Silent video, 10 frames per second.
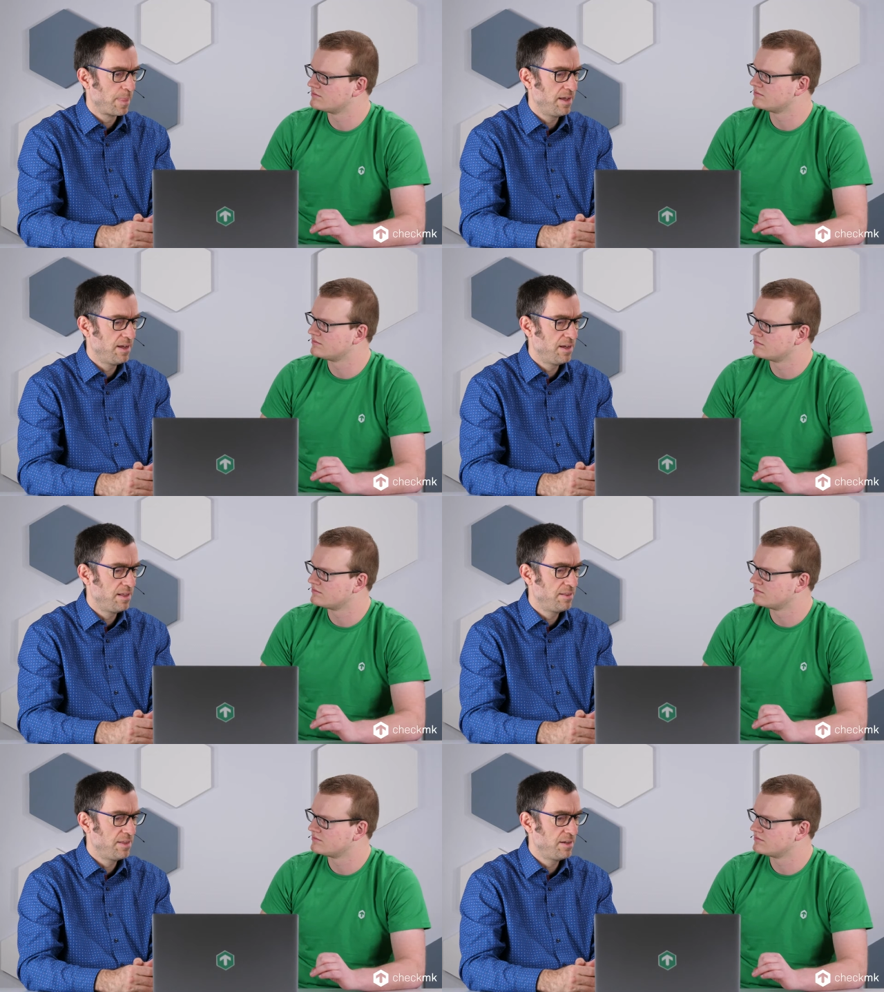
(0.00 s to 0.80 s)

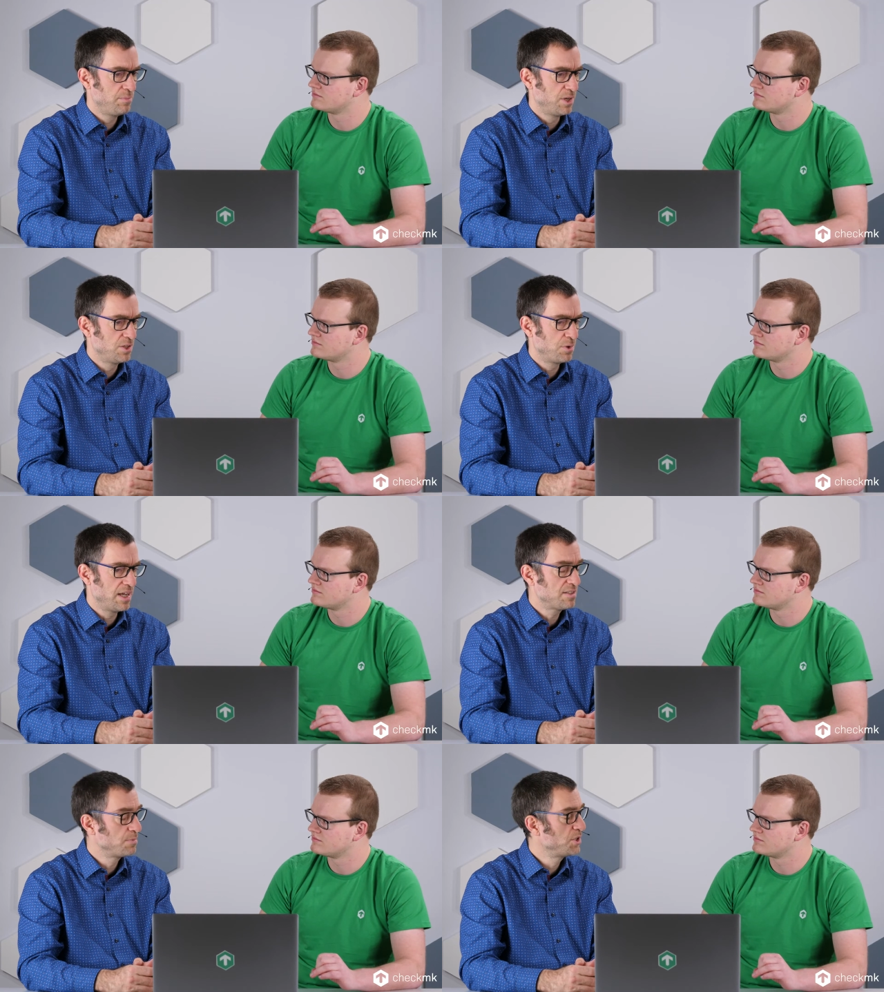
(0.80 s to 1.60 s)
Speaker 1: uh, the
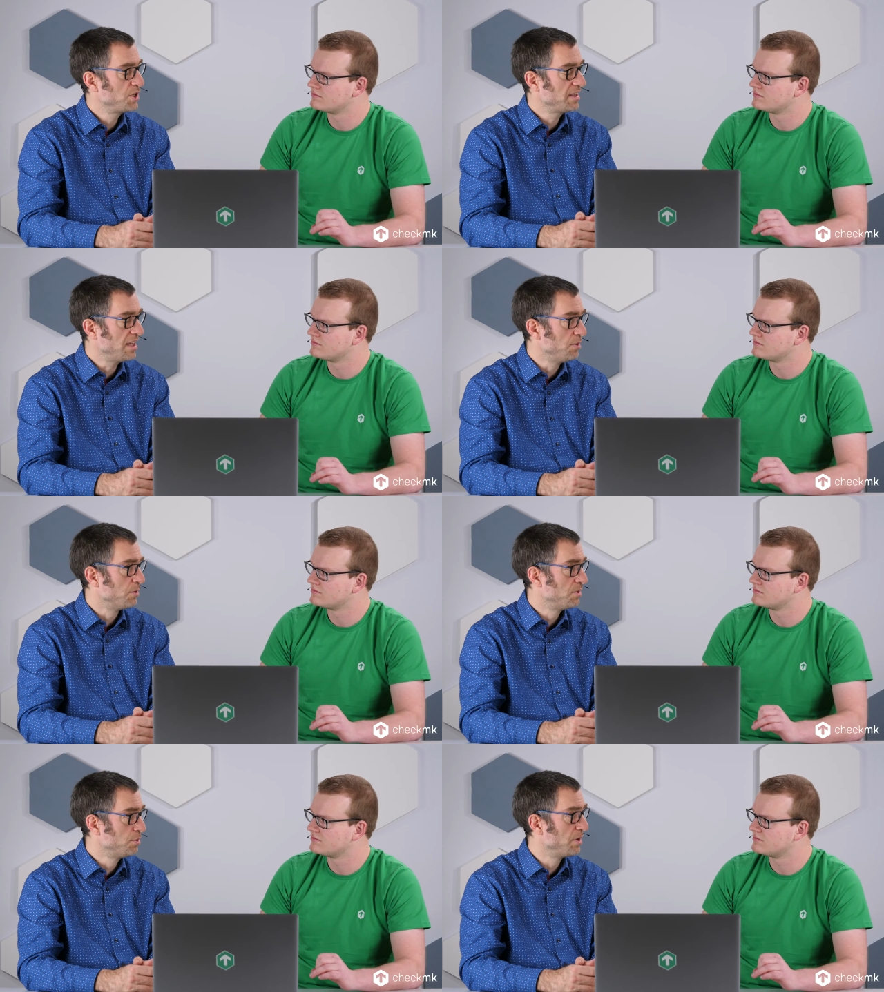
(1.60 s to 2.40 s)
monitoring has to be shut
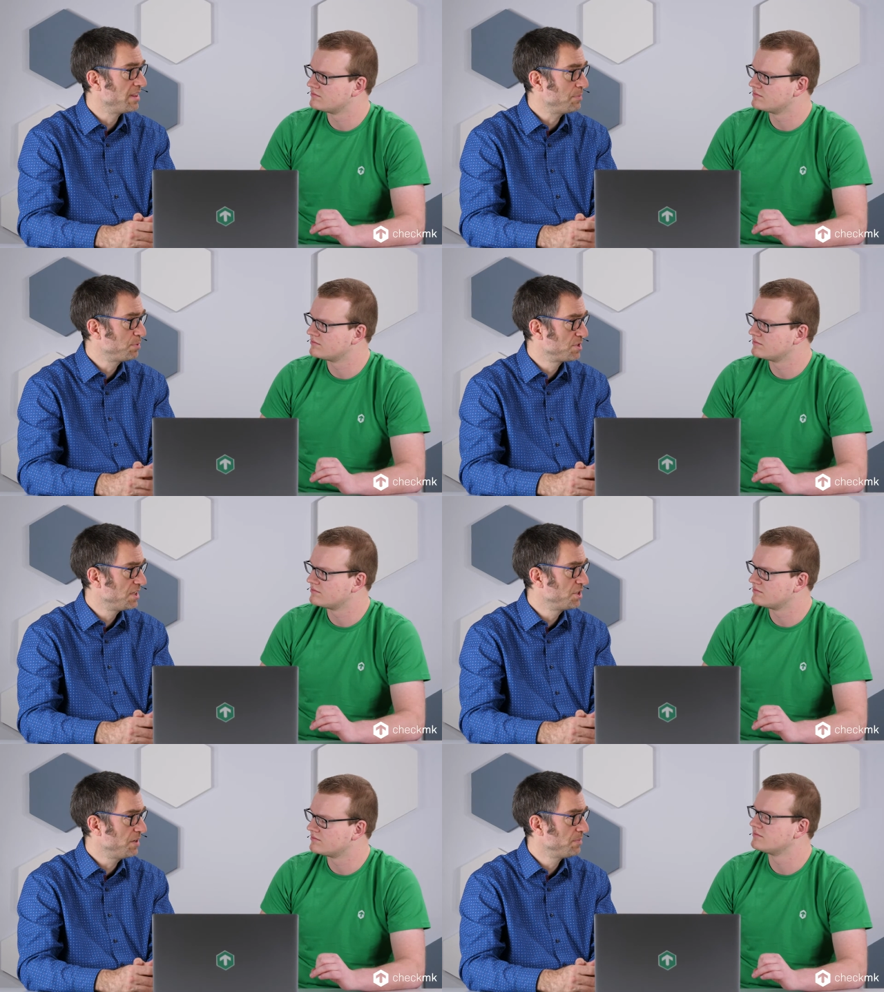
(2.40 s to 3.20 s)
down during that
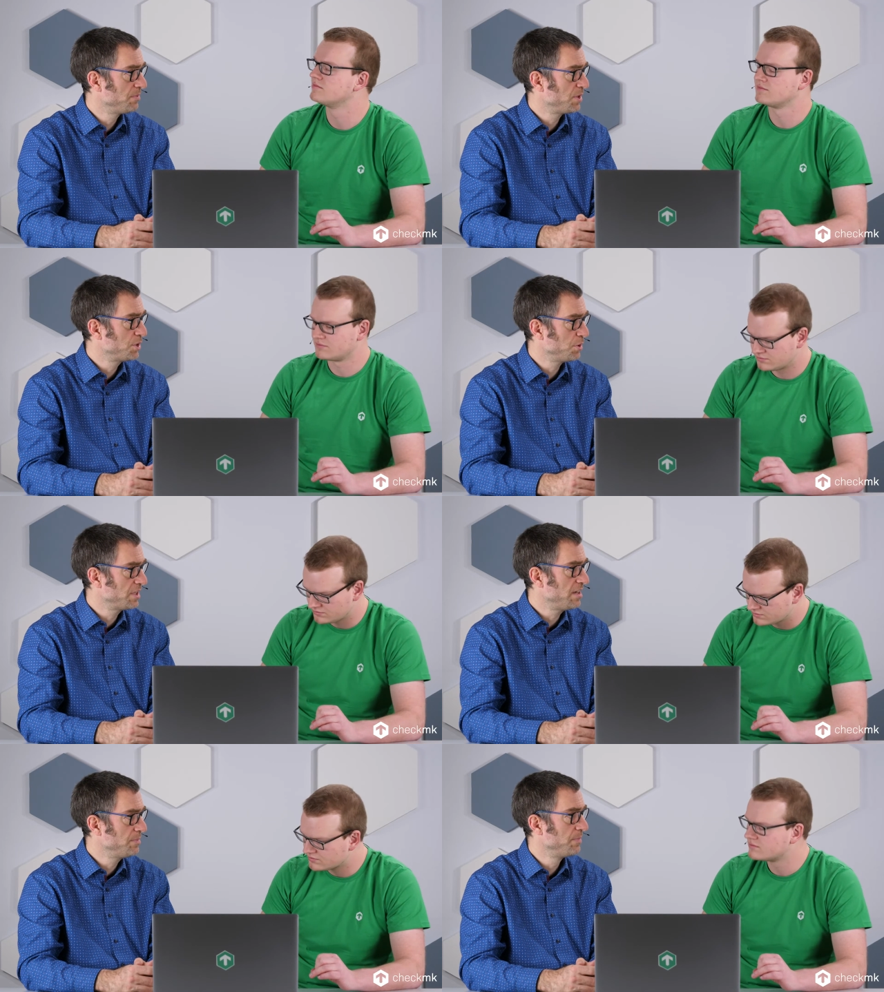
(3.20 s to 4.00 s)
procedure for a
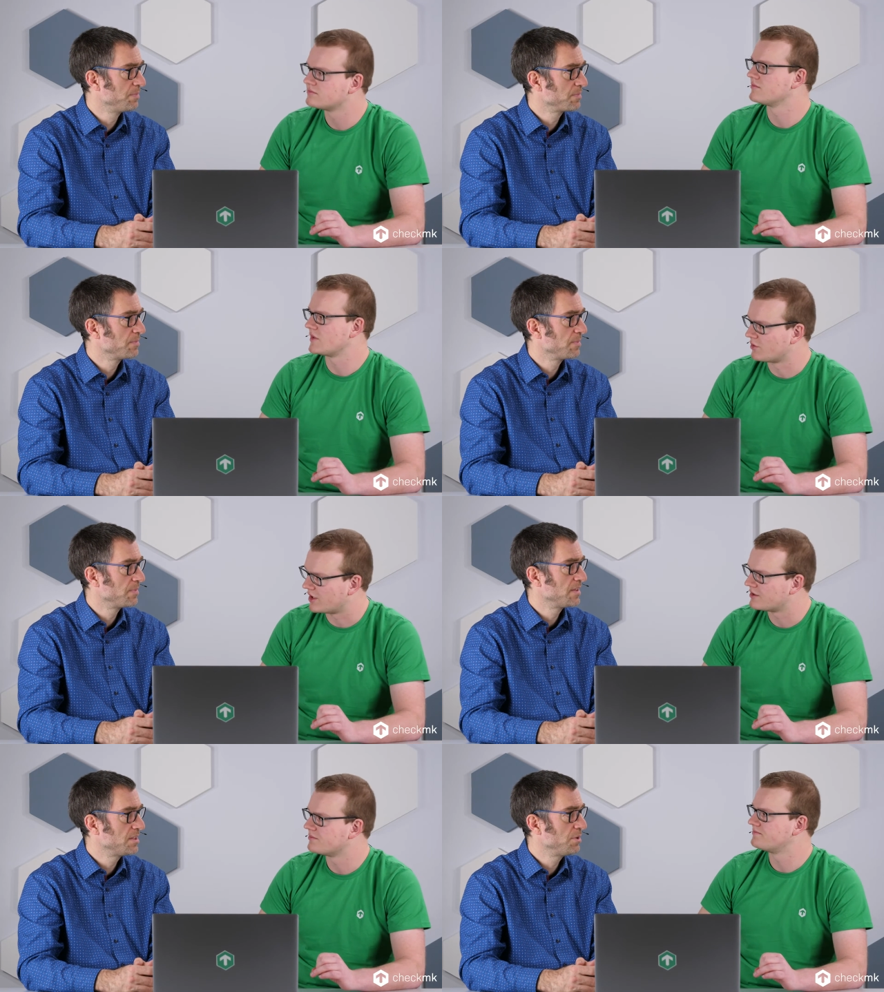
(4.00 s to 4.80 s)
short time.
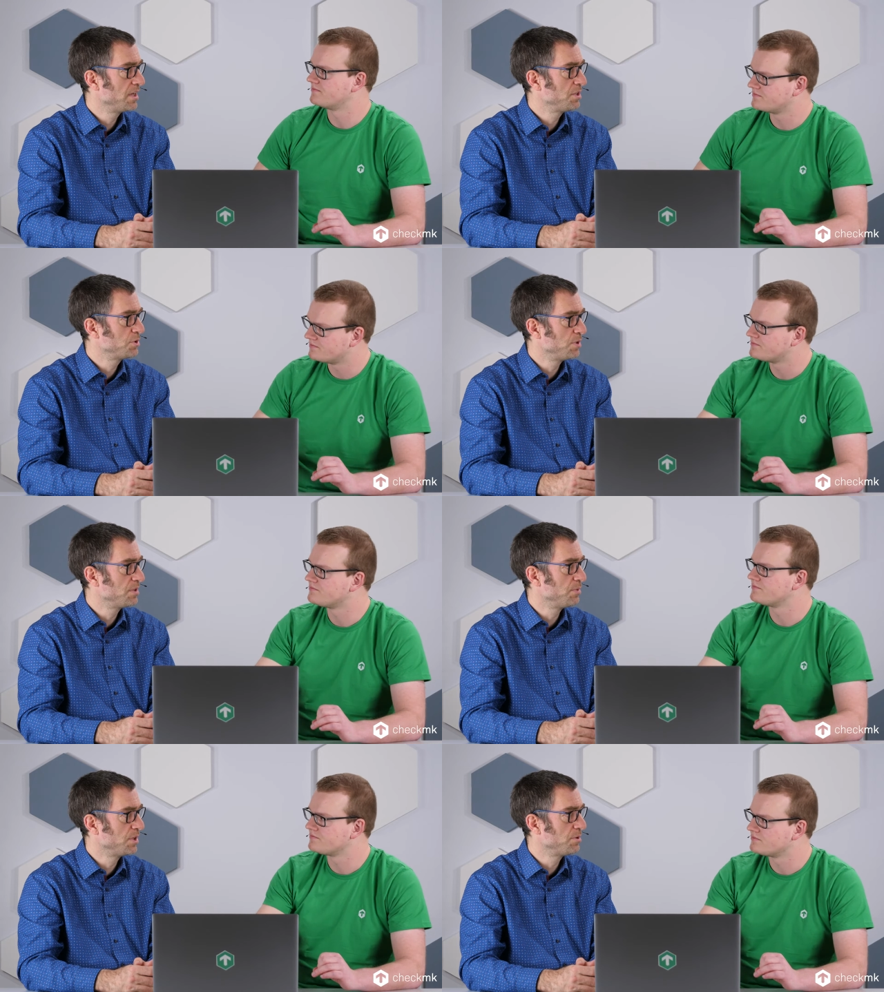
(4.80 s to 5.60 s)
Right. So you get a
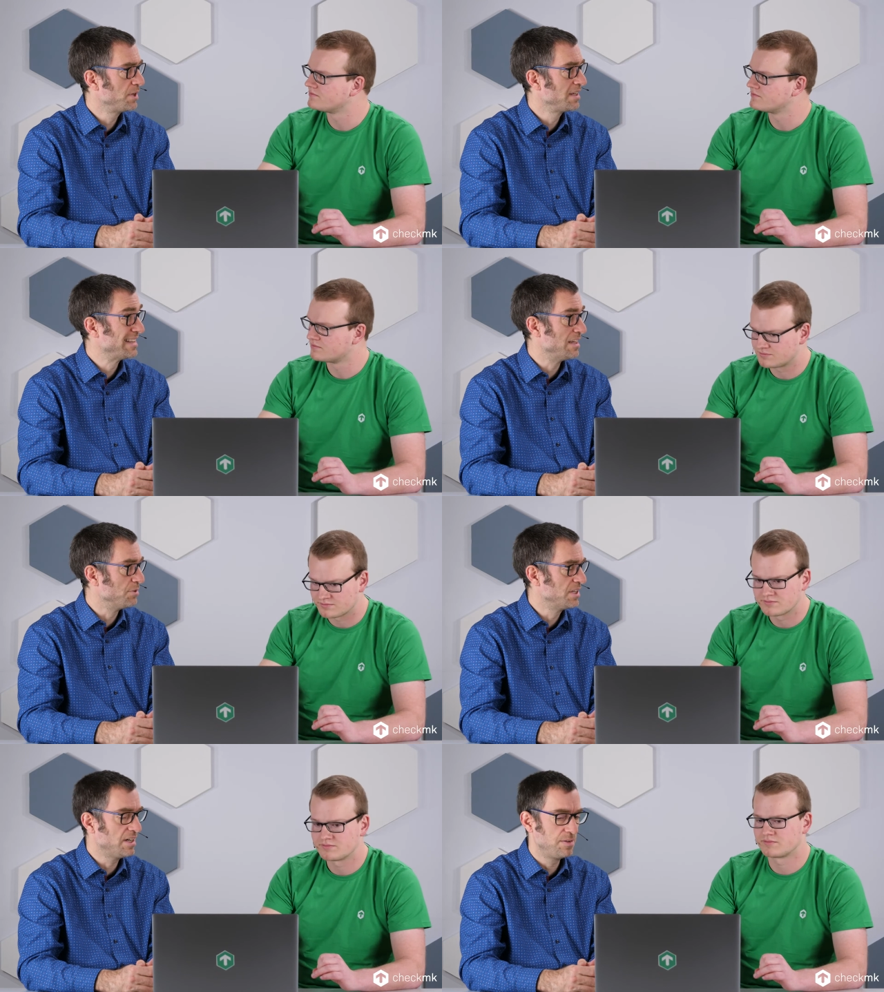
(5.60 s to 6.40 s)
short monitoring
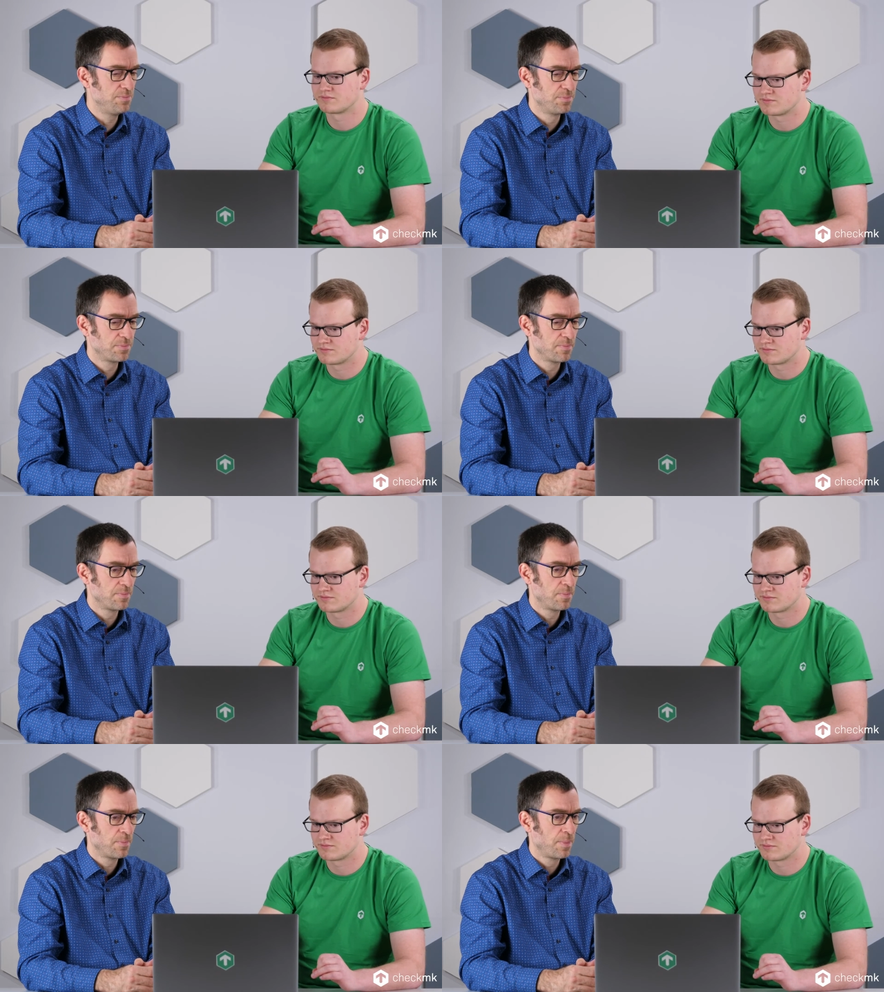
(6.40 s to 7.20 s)
downtime.
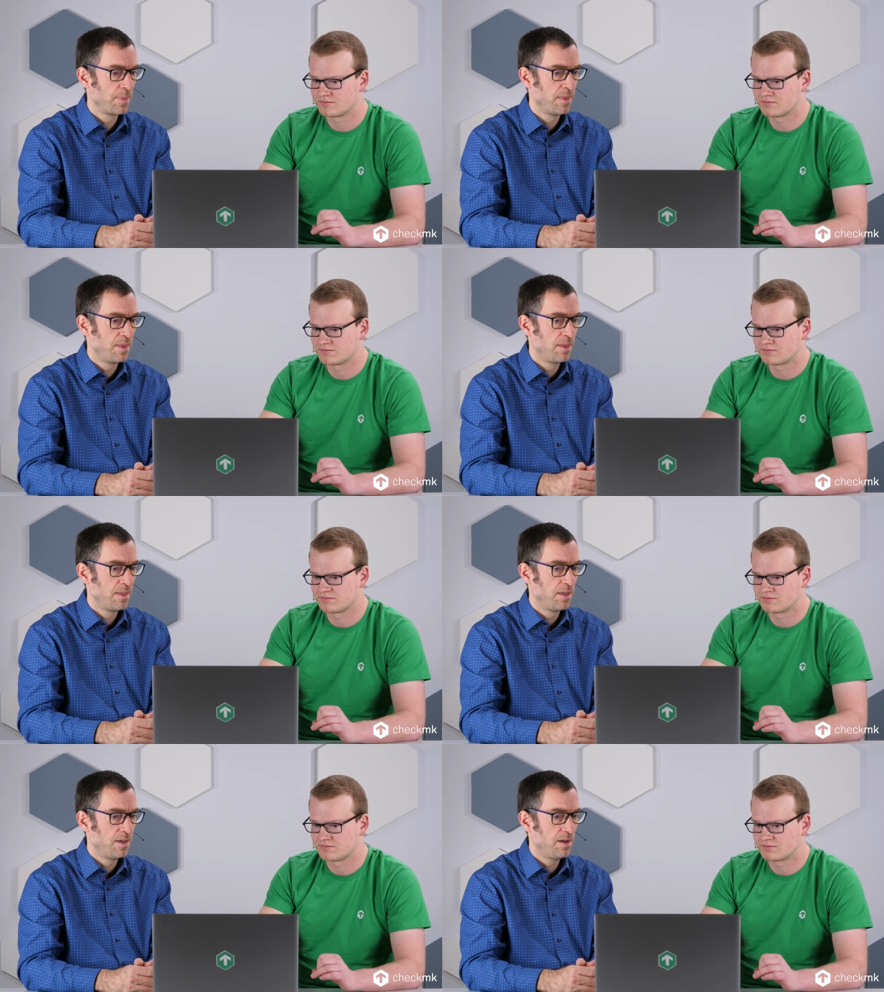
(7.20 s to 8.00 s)

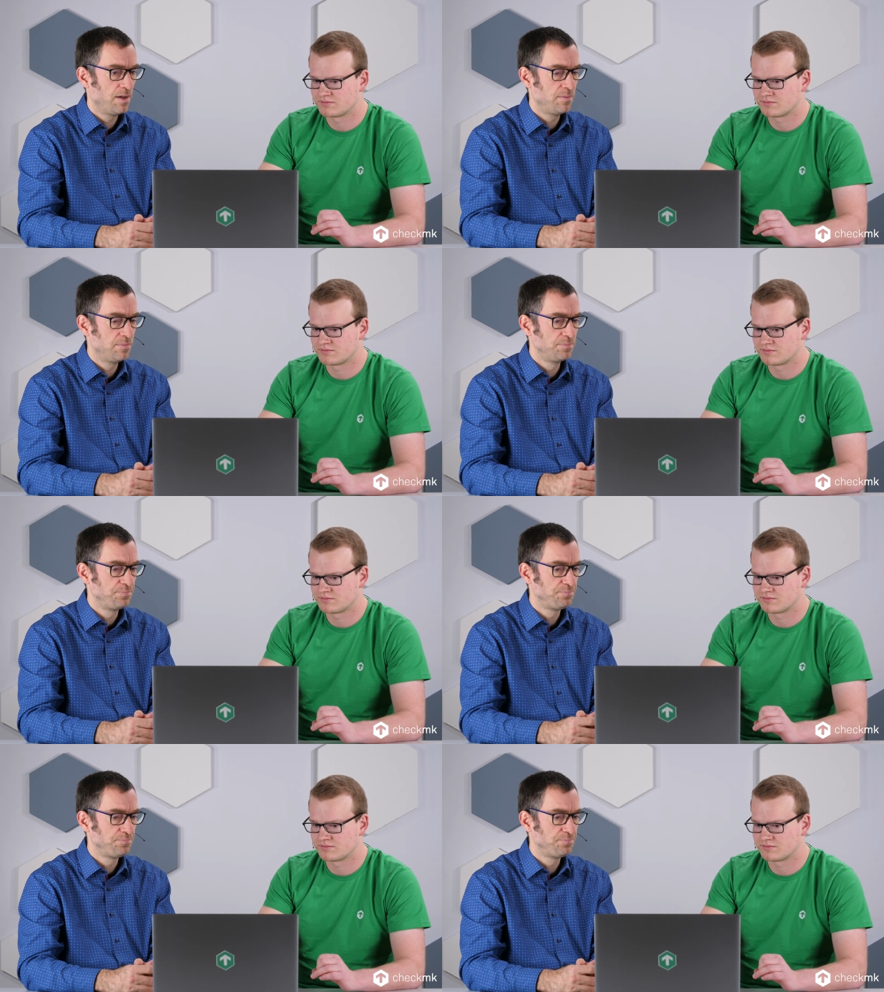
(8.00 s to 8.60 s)
Um,